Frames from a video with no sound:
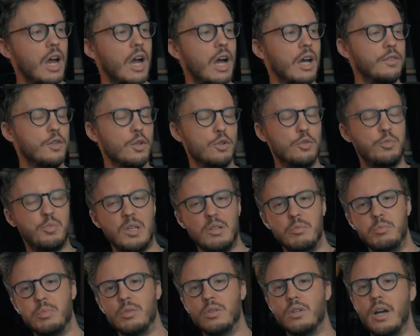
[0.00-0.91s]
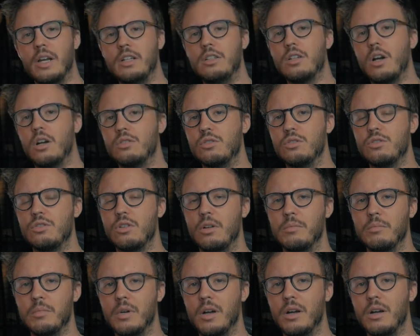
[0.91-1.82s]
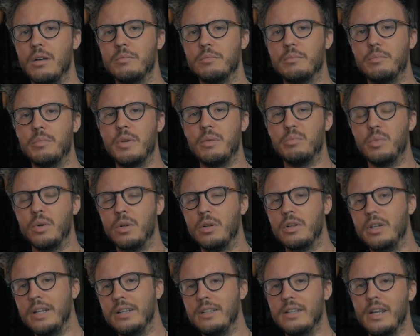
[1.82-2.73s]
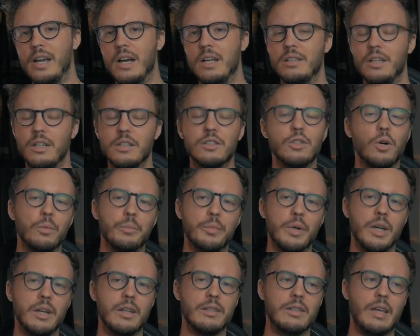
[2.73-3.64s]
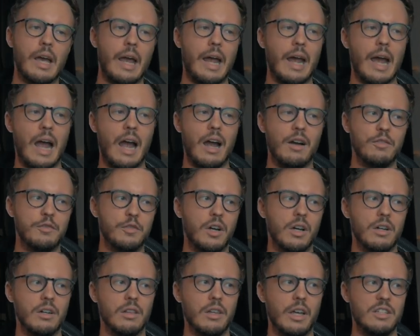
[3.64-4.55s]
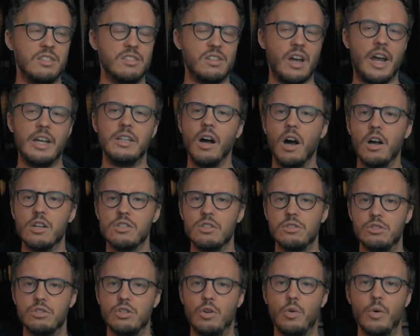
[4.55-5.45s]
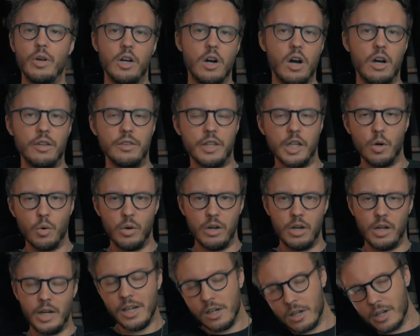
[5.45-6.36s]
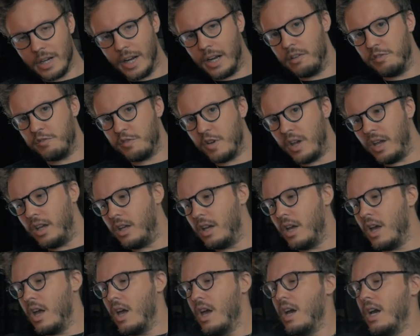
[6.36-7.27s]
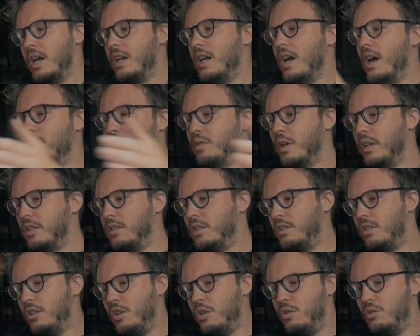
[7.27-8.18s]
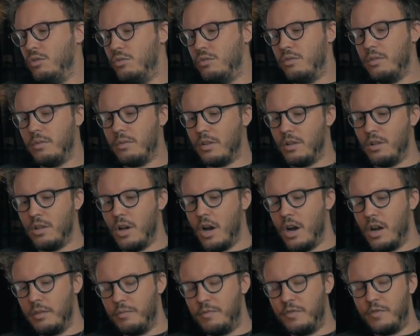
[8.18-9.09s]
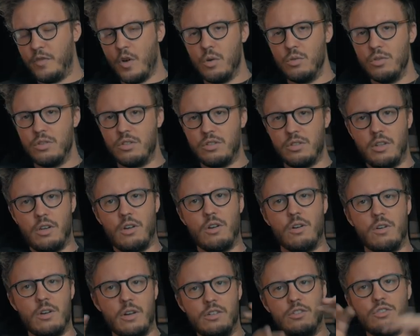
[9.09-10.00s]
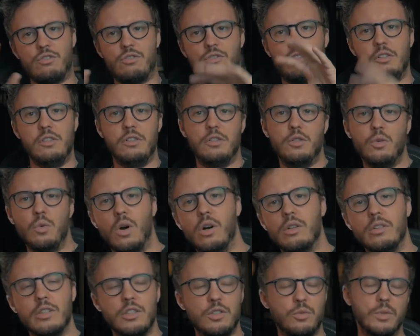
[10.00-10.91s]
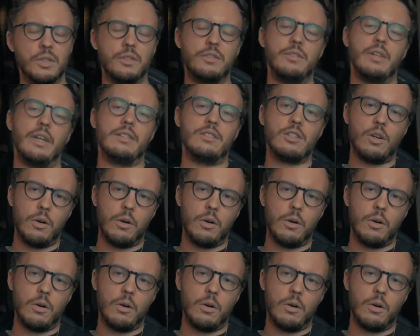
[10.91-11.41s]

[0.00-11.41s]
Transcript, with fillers: Uh, there's people, I talked to some uh, people in India, and they told me they have kind of like side hustles going on. They go in internet cafe and have like this huge, a lot of phones there, and you do all these weird things.